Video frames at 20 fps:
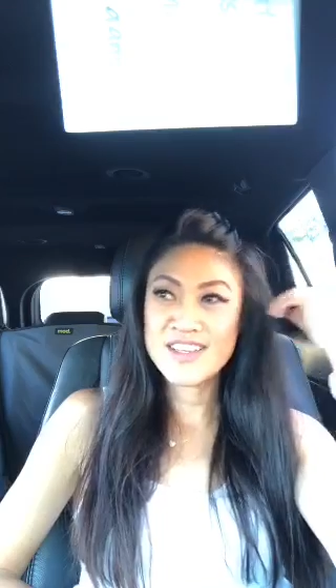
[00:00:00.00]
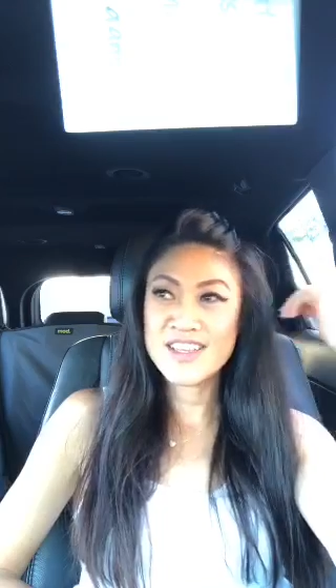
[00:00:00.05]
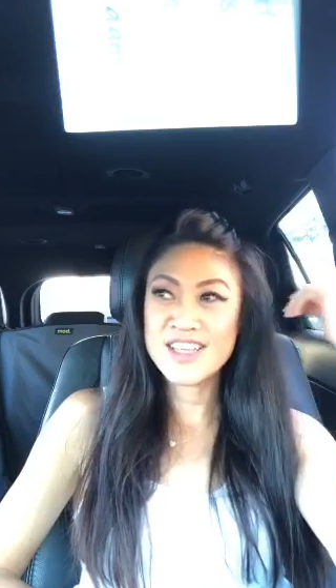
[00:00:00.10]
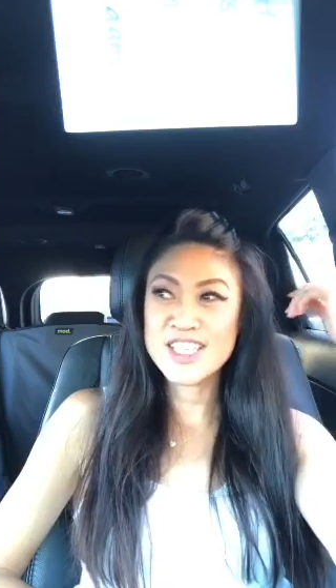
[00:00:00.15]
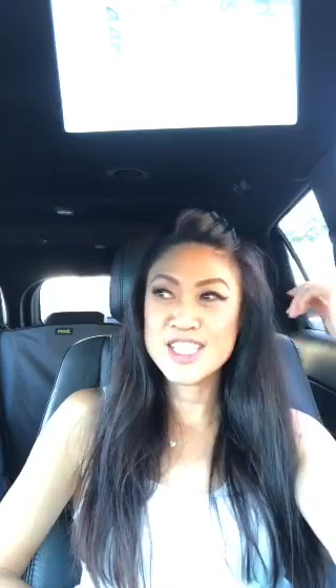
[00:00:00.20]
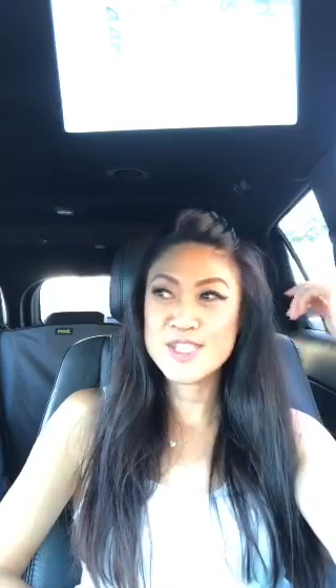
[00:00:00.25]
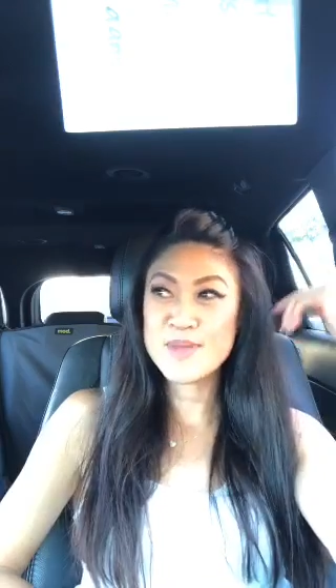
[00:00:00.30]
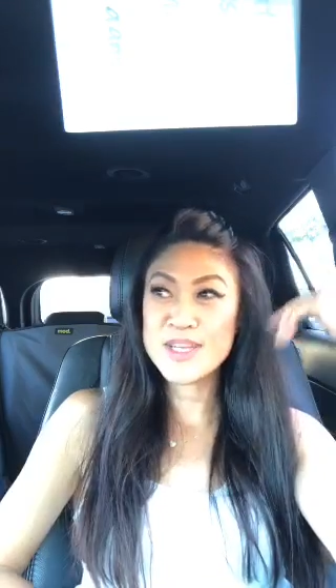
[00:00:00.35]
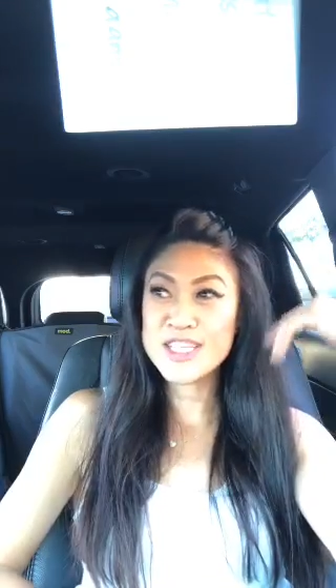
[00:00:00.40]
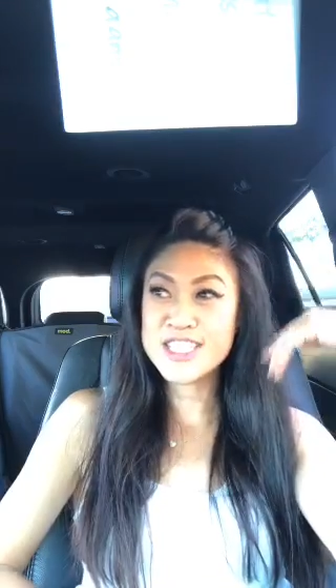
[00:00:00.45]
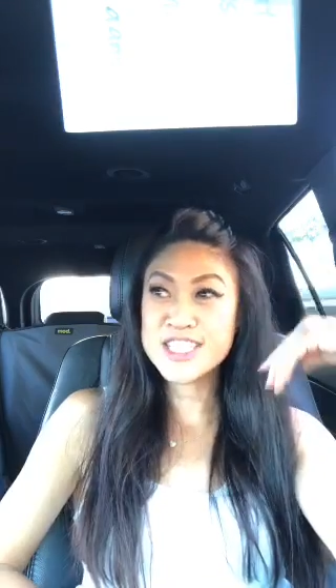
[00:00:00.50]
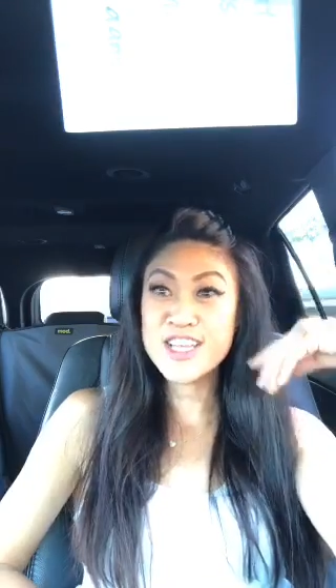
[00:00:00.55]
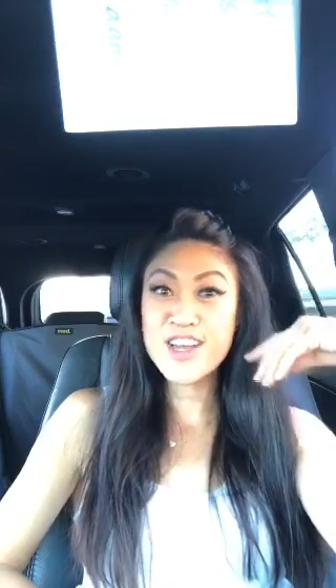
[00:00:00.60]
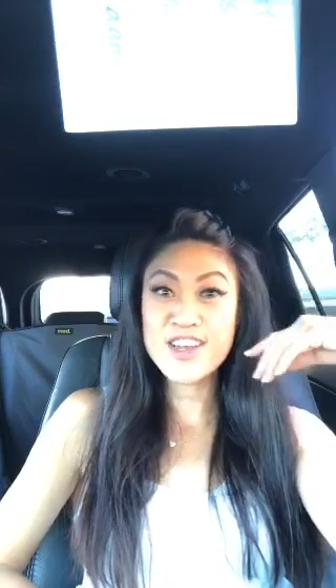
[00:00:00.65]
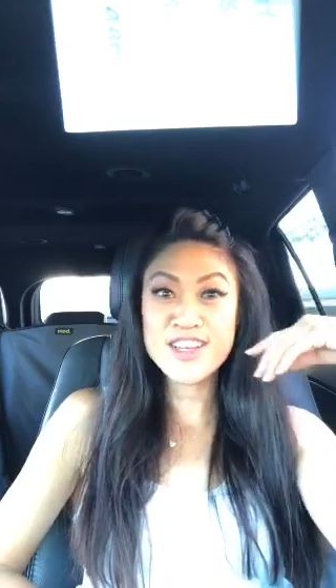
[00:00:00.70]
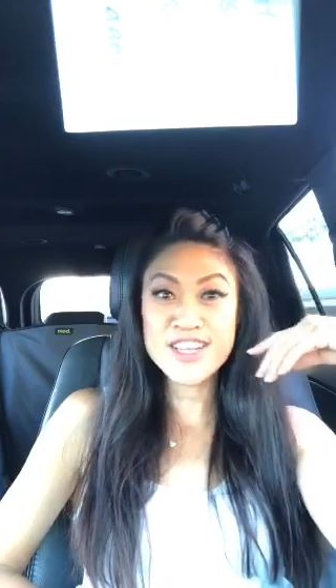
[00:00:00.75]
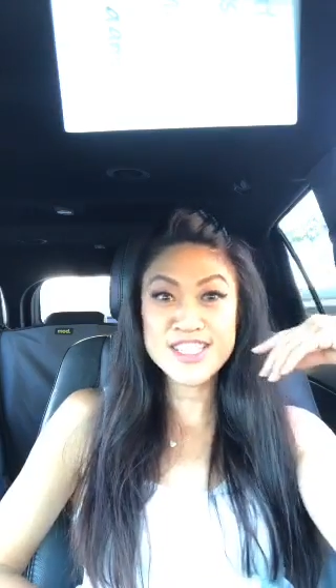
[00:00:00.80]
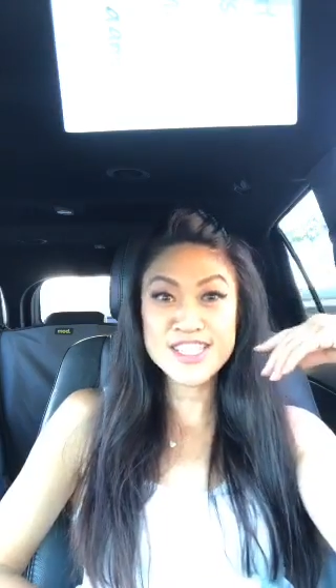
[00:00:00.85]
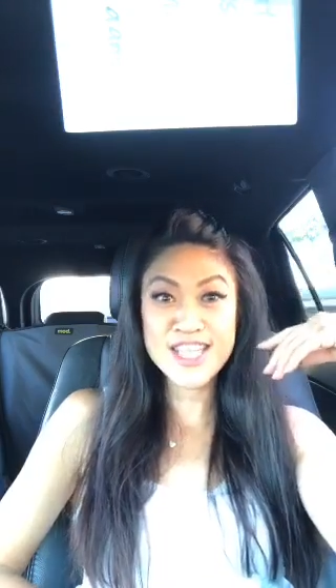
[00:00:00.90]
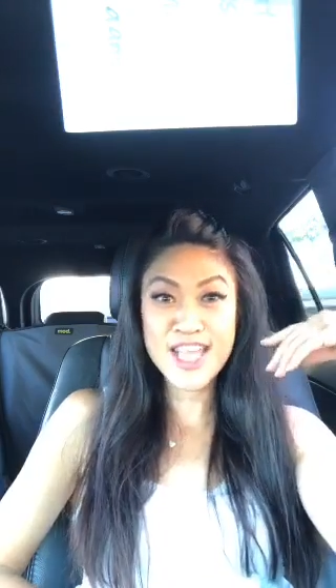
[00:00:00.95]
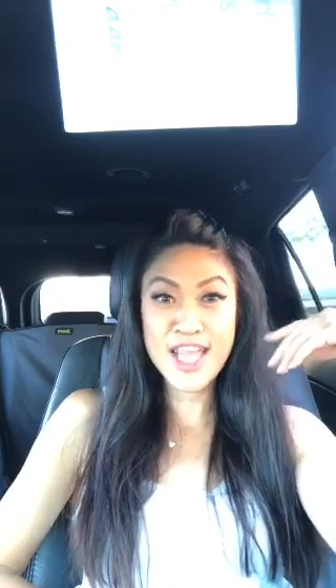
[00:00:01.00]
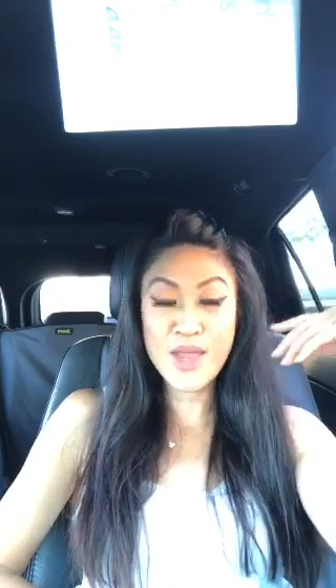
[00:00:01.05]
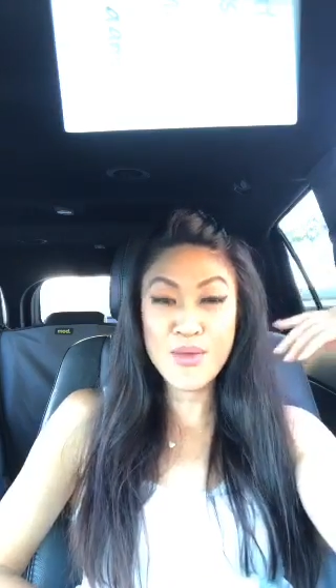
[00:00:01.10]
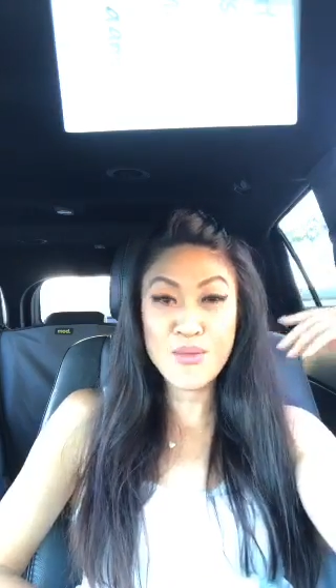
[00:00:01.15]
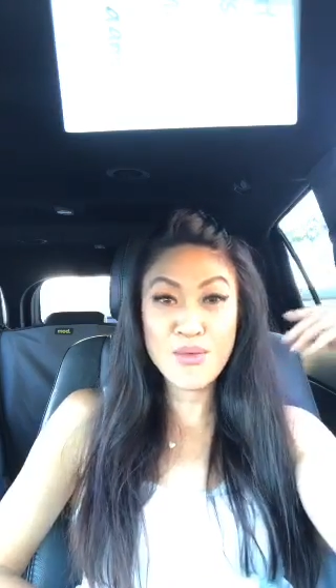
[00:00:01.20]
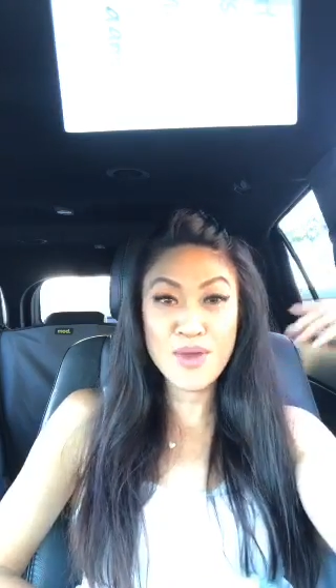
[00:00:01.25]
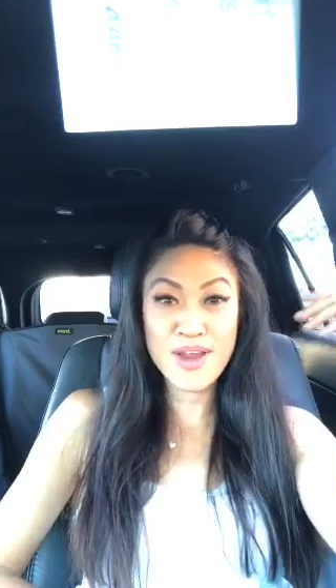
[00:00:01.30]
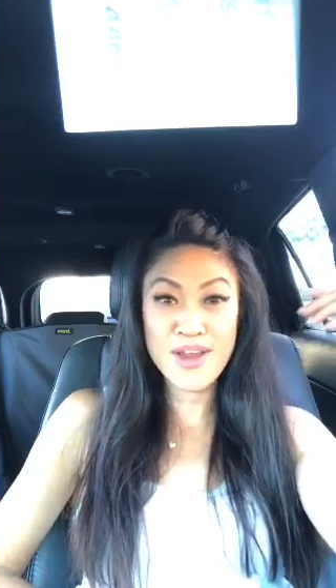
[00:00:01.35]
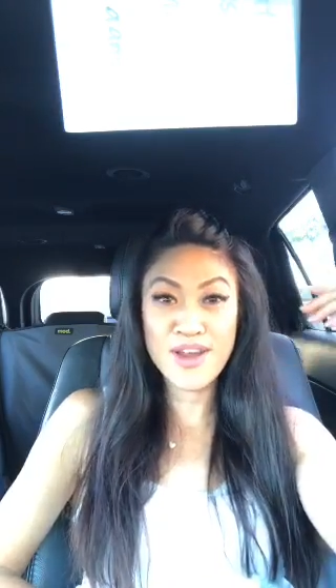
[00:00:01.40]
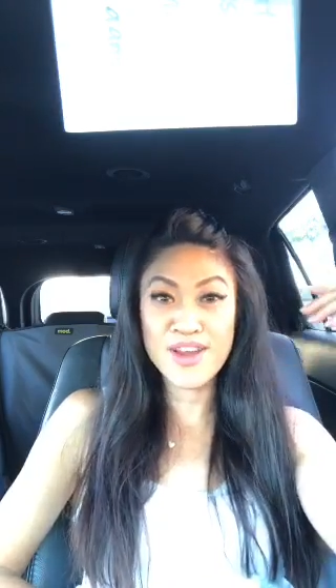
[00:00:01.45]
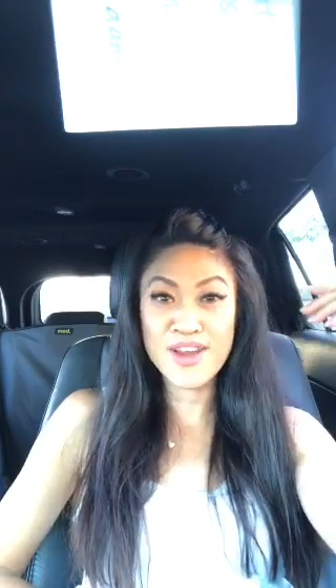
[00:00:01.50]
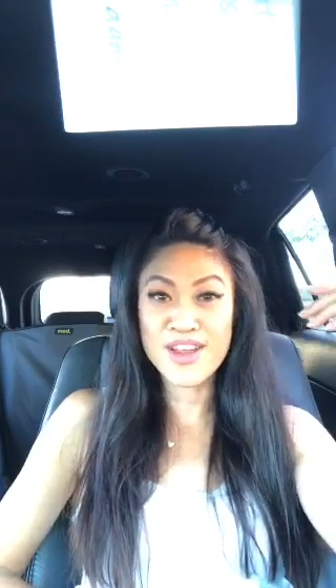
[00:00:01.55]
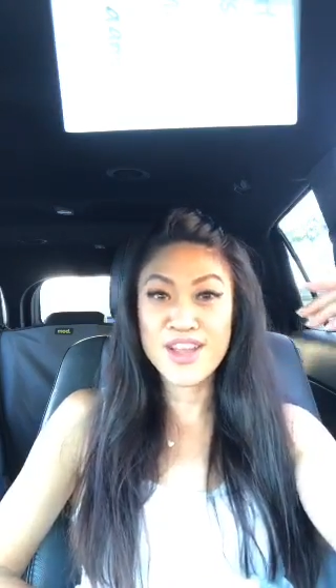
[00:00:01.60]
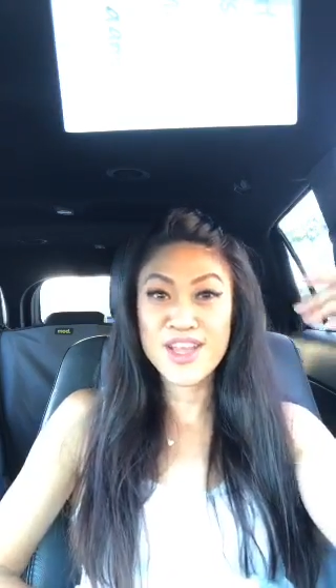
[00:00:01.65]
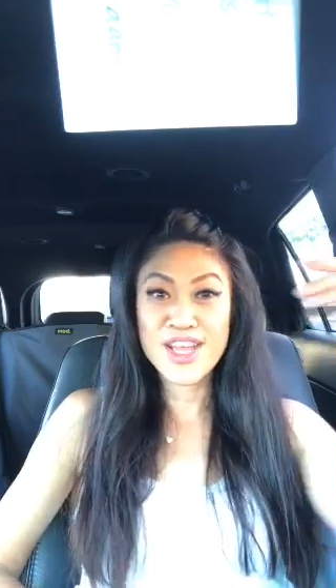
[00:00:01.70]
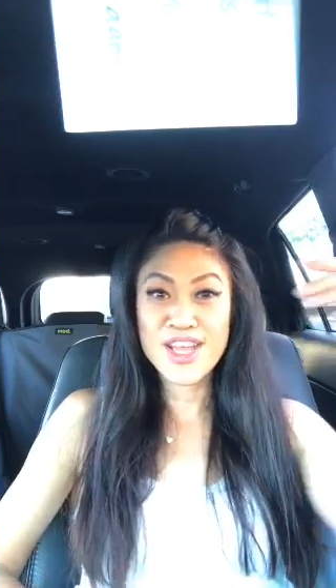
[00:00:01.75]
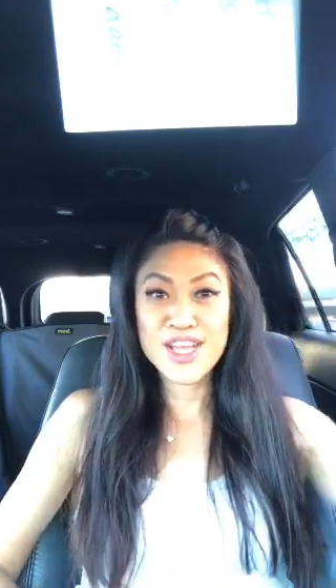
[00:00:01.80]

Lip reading: especially on a day where